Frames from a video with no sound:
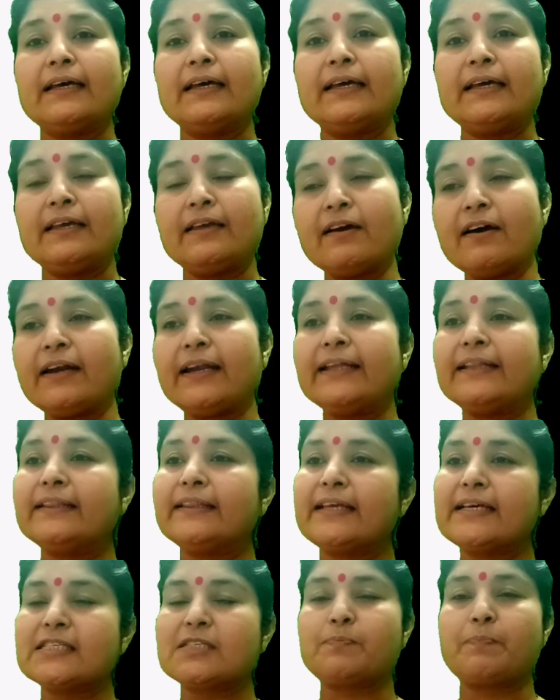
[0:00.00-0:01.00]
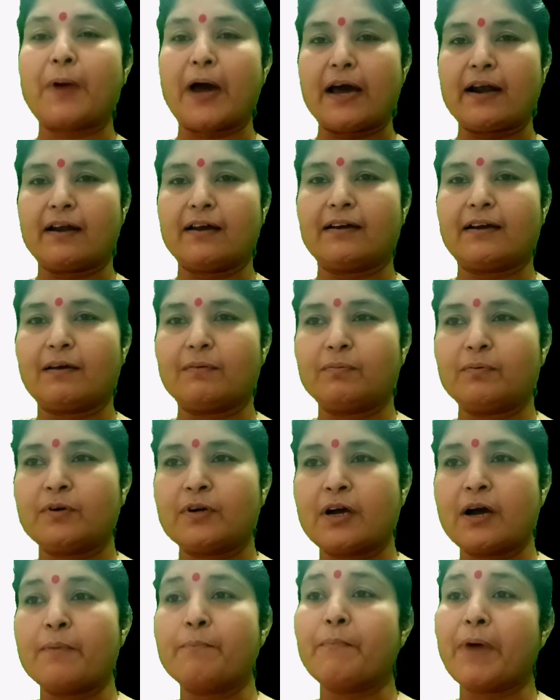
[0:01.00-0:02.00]
here in this paragraph,
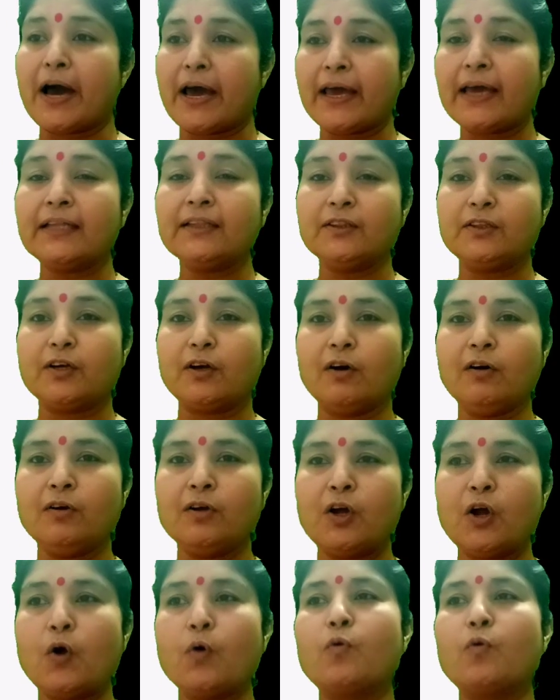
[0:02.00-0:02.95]
Mahendra